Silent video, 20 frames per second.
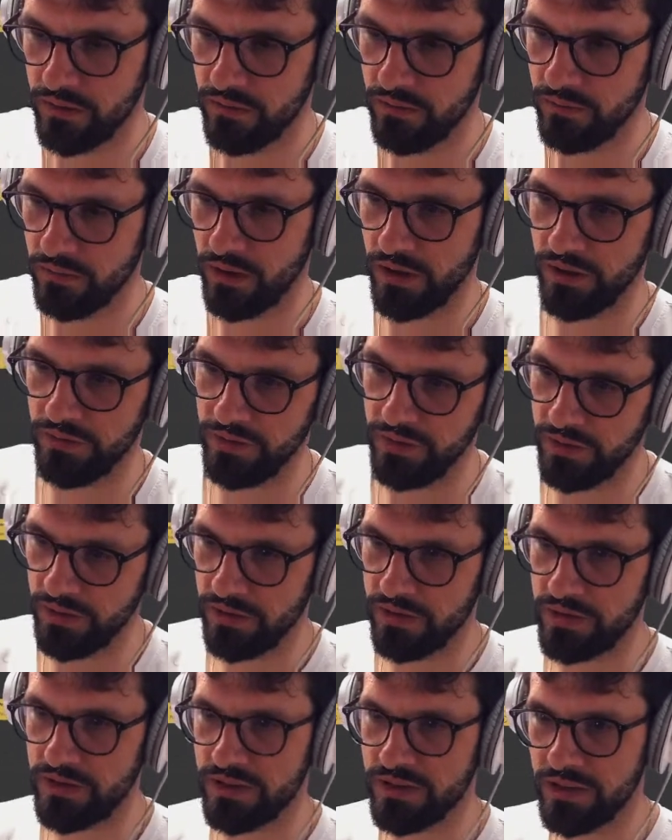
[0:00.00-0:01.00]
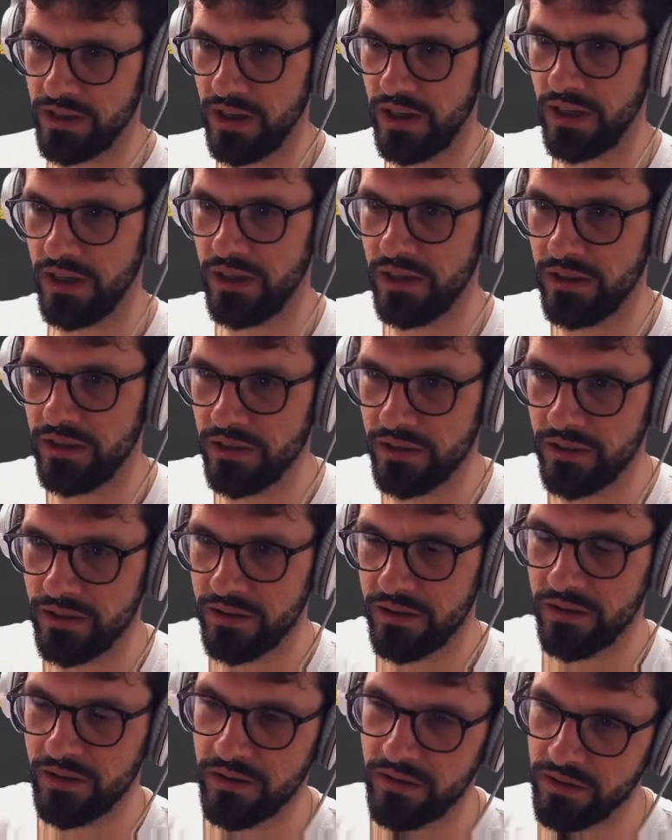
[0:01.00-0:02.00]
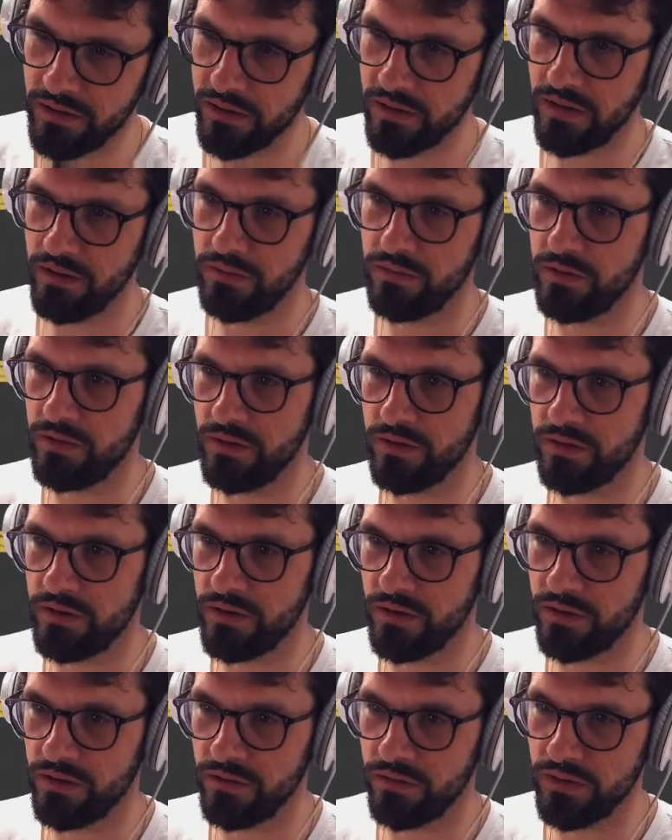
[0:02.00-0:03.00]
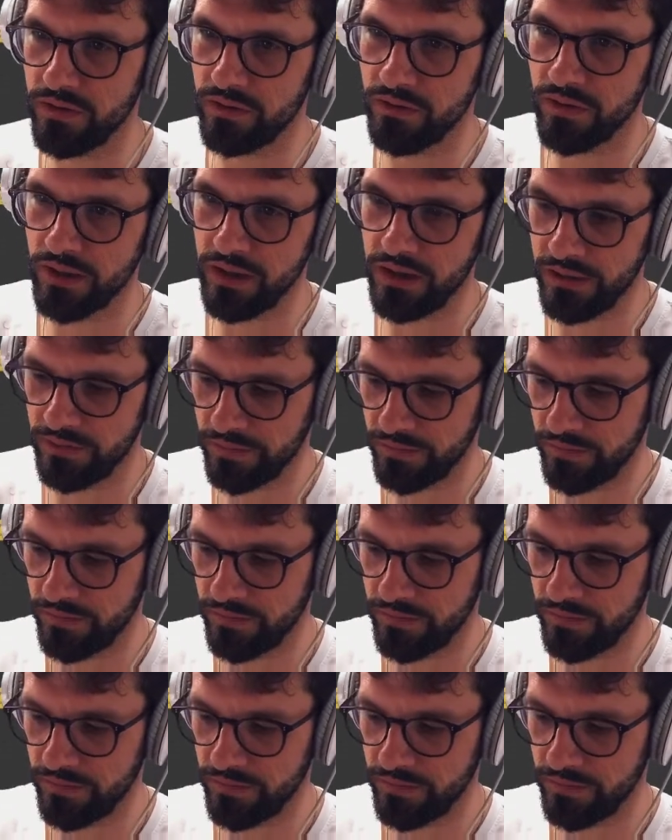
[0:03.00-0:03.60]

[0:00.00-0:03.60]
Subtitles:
whatever, the sine, let's just do it quickly.